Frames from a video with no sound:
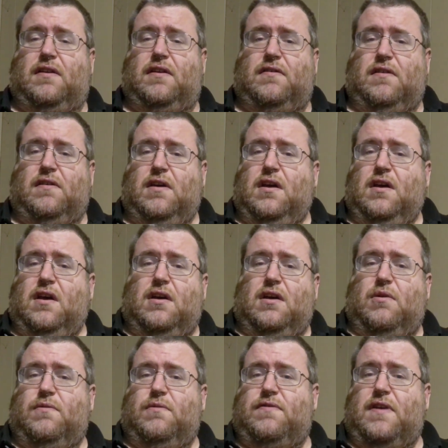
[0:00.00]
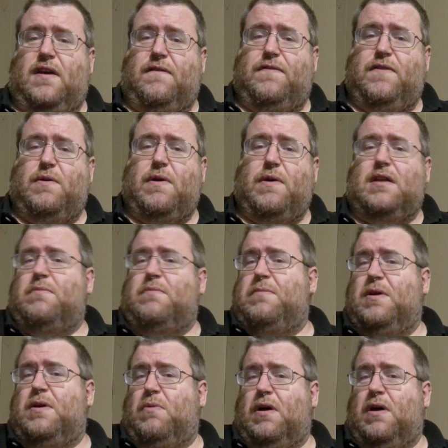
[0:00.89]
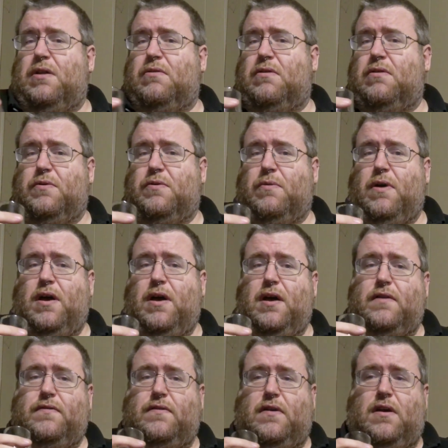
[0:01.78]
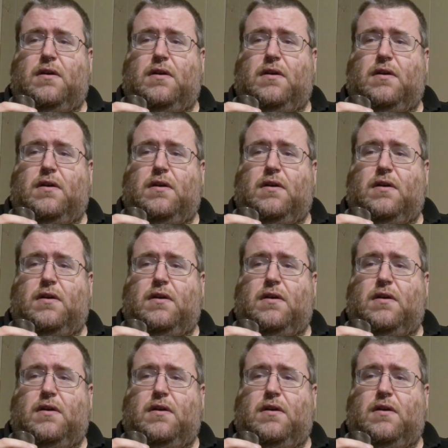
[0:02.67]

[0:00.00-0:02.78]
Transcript: Like I would say, if you handed me a Weller on the rocks,